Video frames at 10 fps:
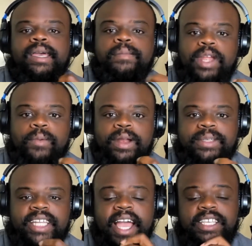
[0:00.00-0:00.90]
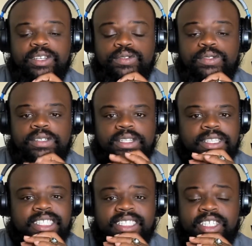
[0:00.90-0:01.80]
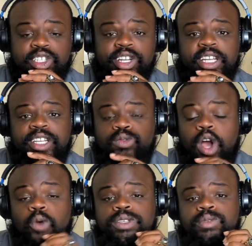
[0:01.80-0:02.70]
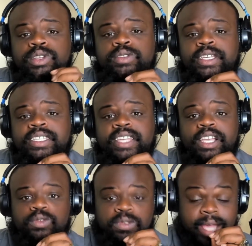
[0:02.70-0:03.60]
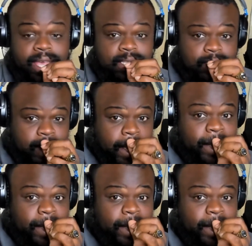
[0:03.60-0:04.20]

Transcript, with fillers: But when I was in high school, these the cheerleaders always would do these sexual dances